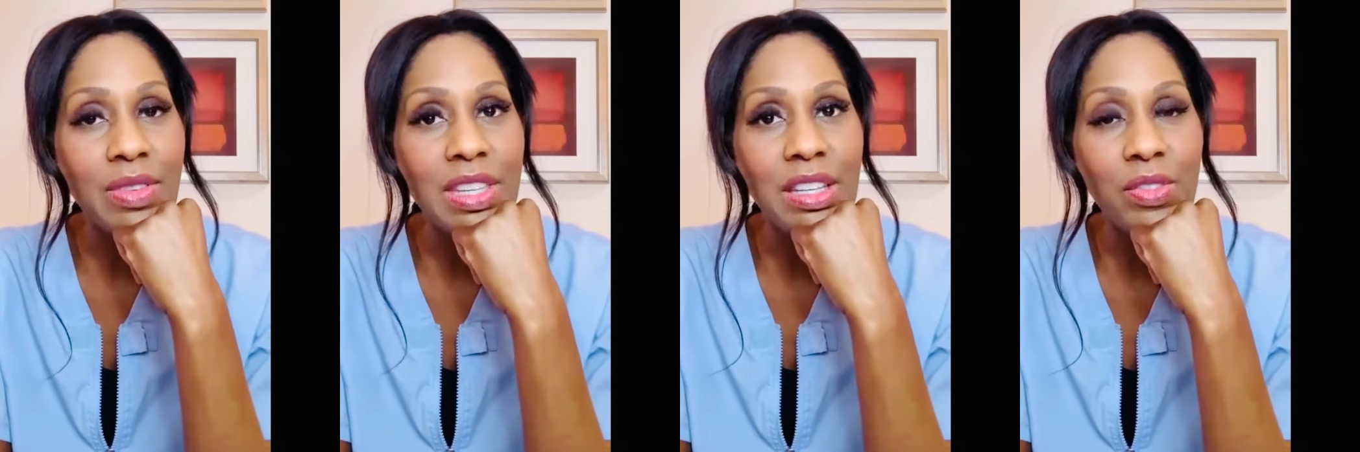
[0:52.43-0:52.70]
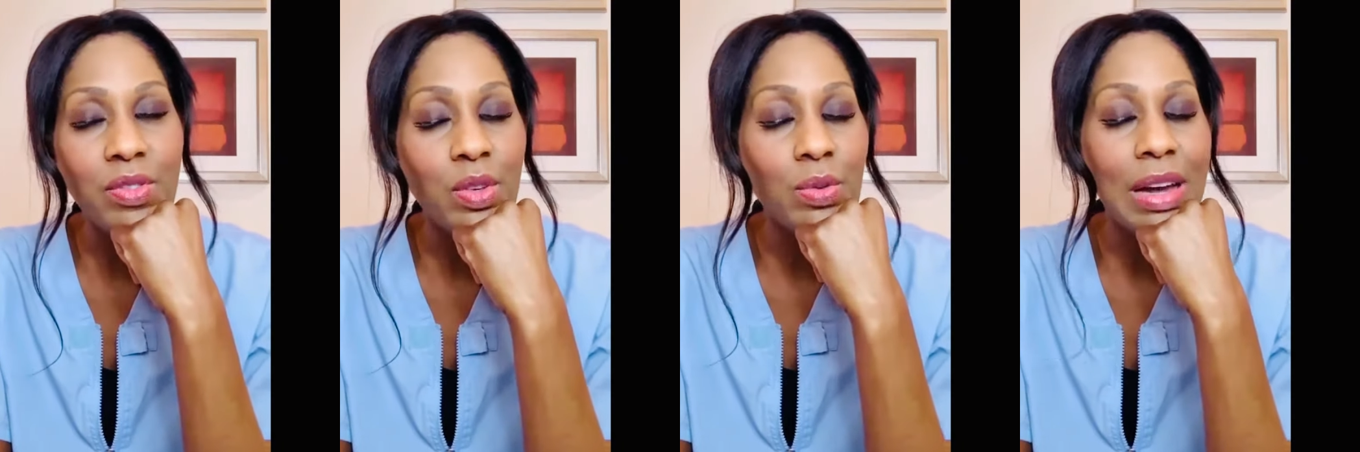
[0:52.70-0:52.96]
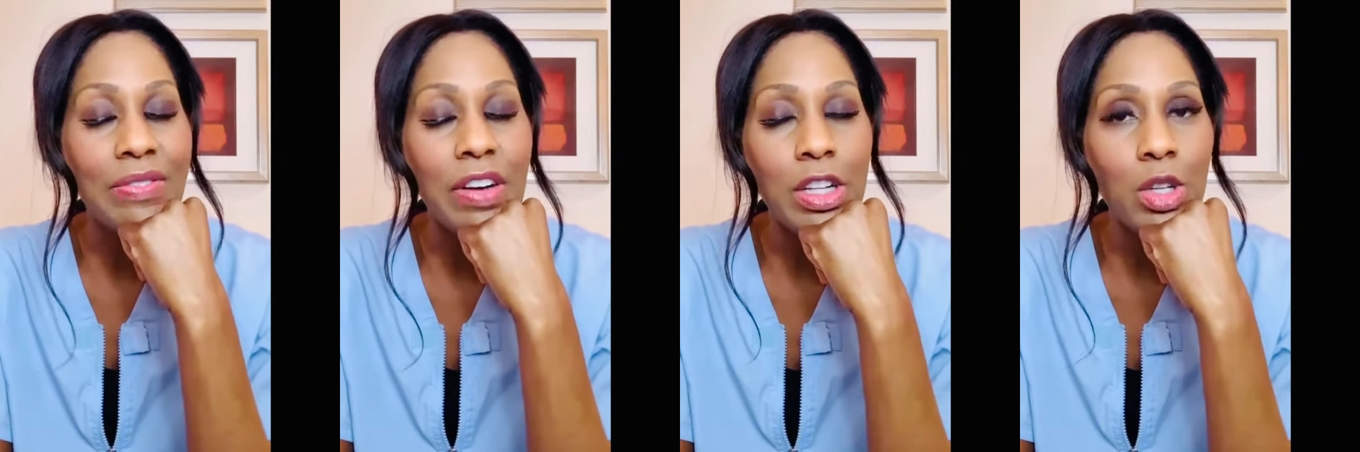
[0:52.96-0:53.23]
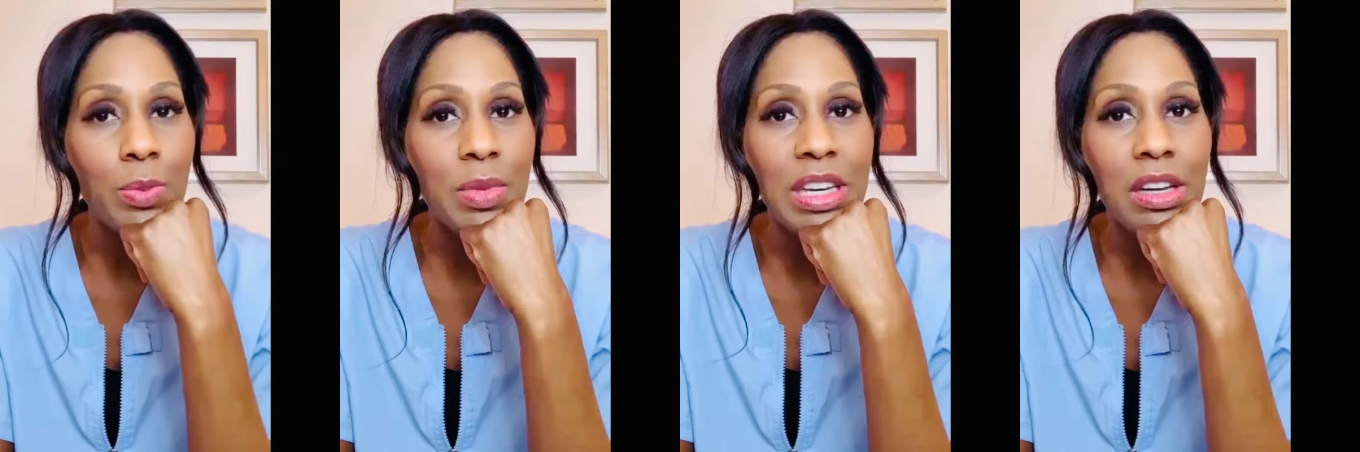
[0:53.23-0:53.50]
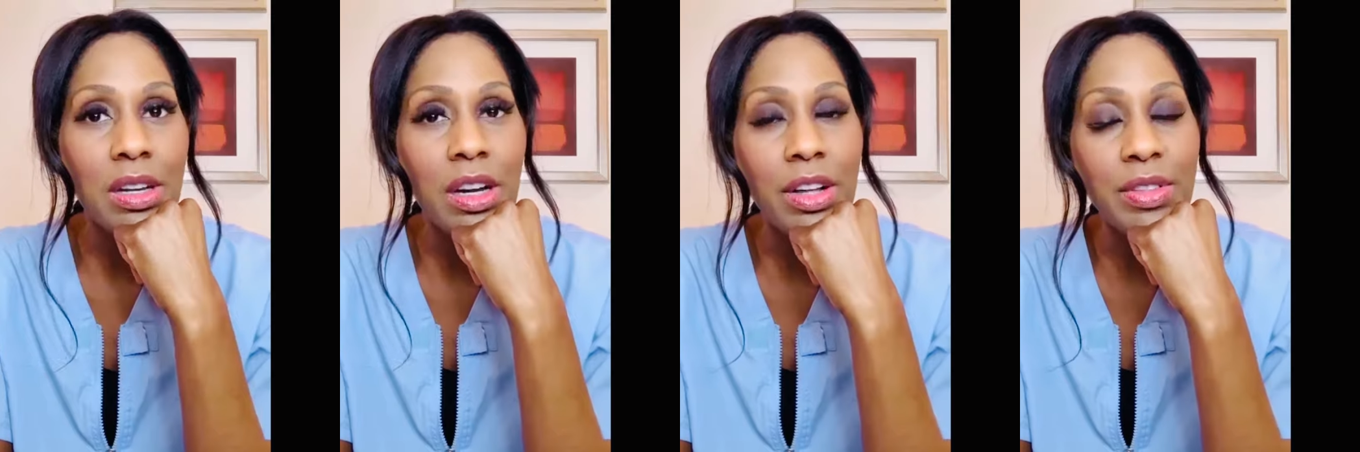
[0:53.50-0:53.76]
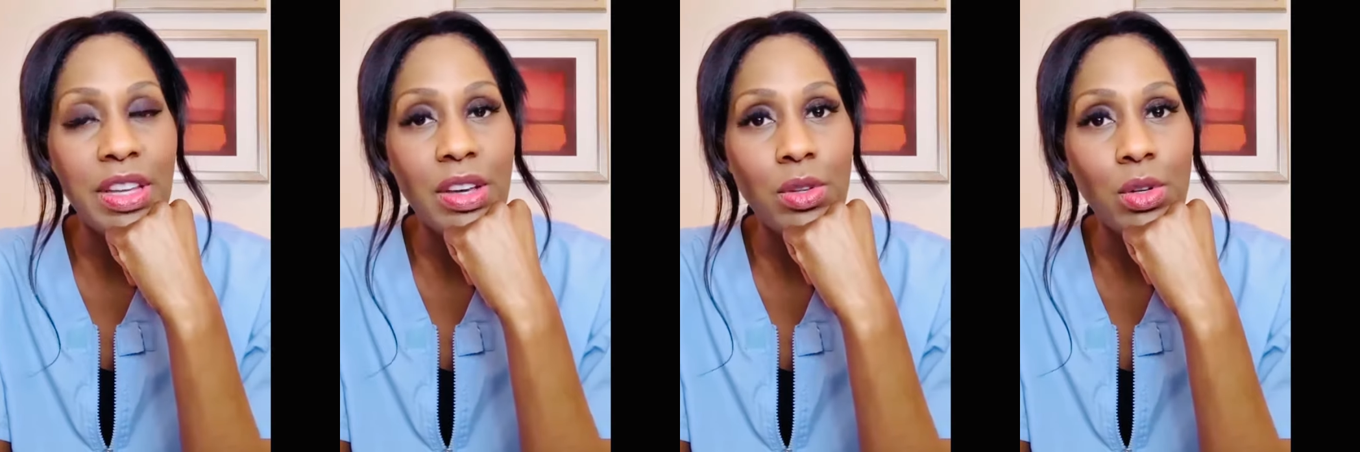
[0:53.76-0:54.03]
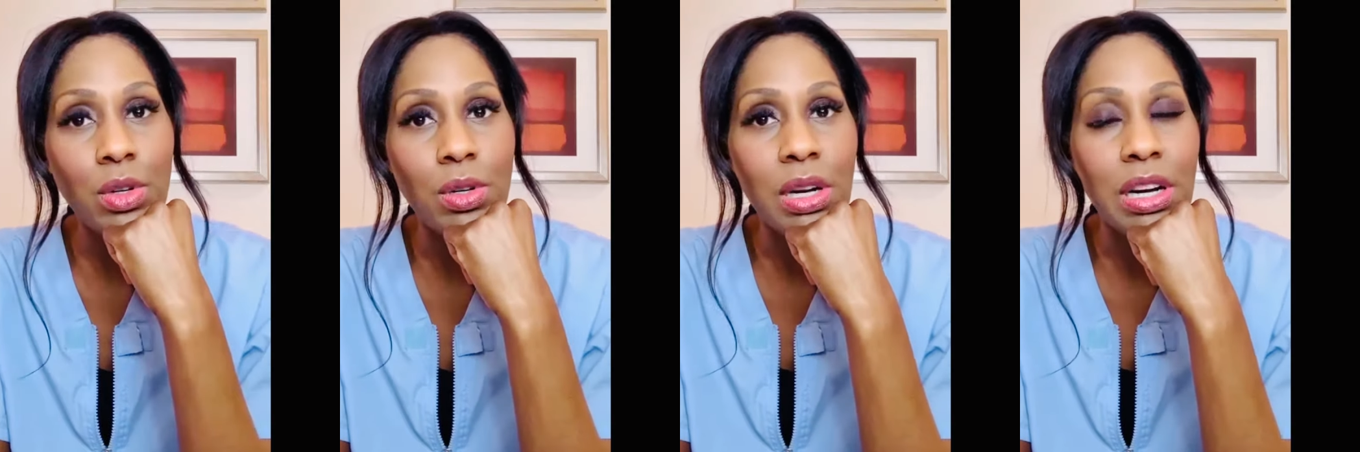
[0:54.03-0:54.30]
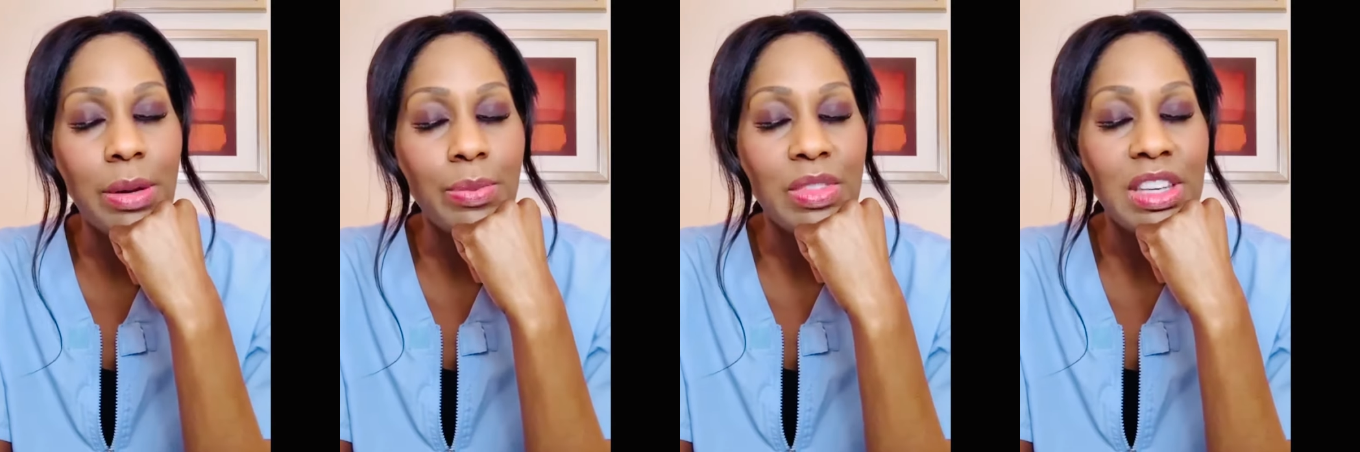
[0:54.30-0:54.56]
And if you've not followed me on all the other
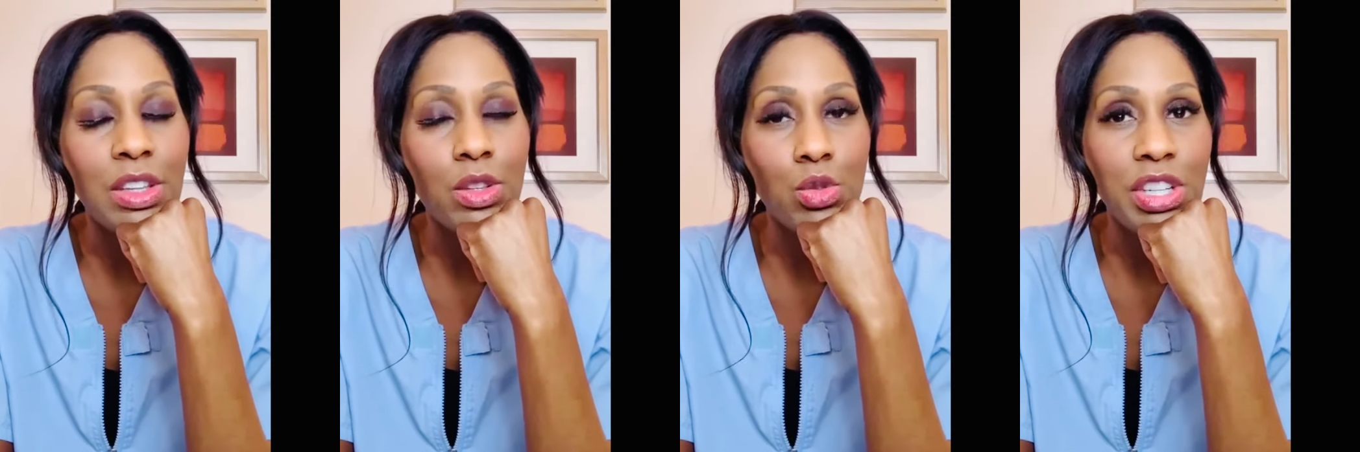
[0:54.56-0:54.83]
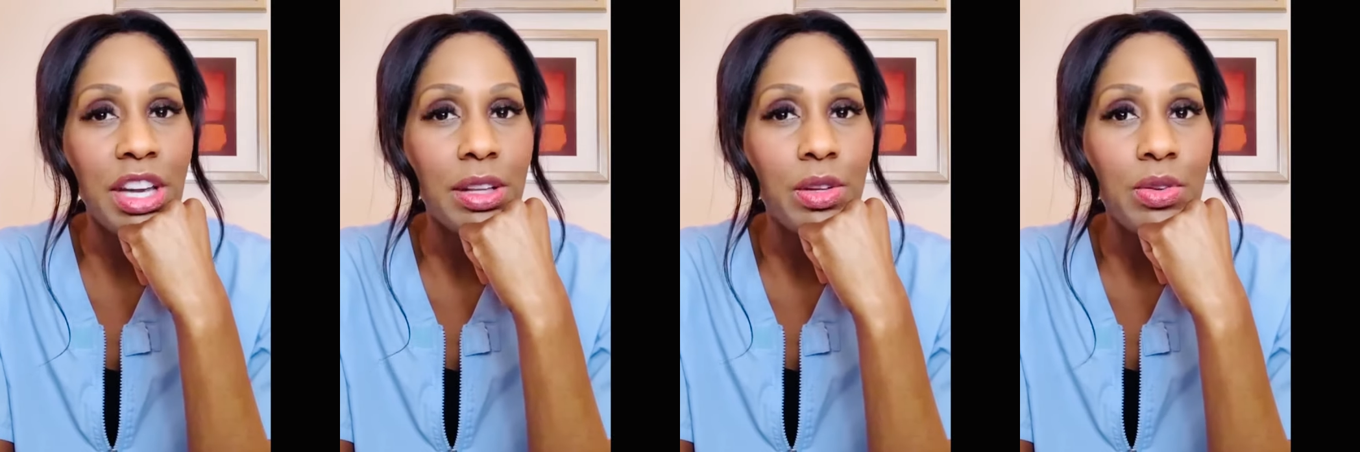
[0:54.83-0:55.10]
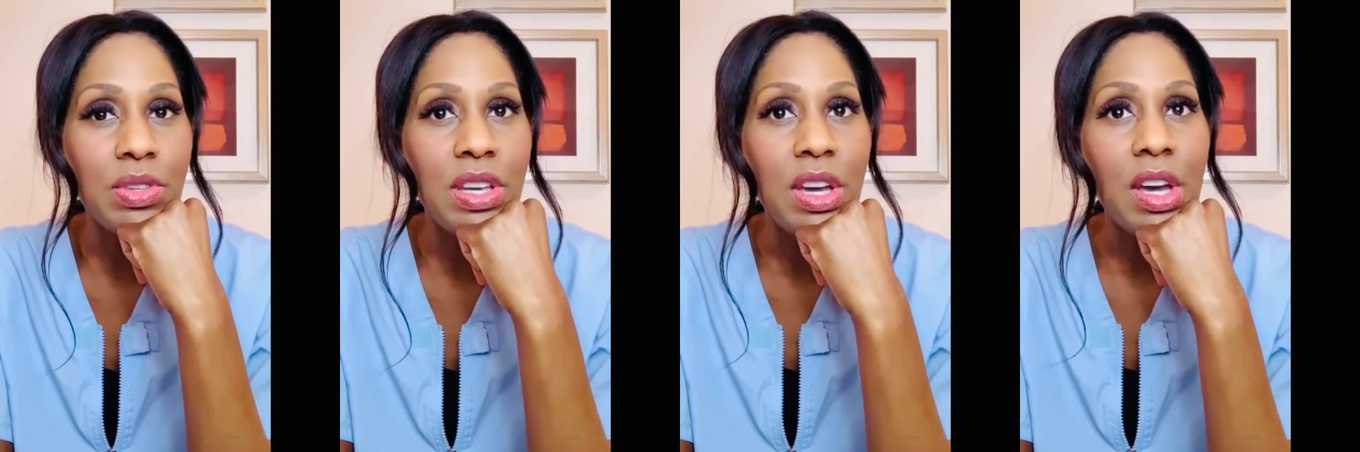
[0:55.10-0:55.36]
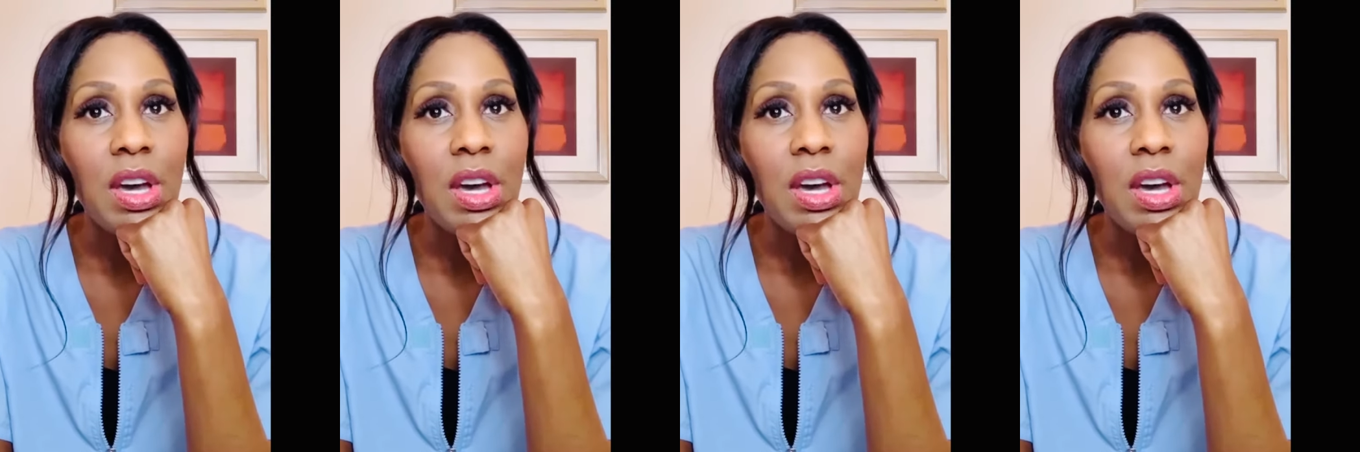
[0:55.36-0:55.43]
um, the other channels,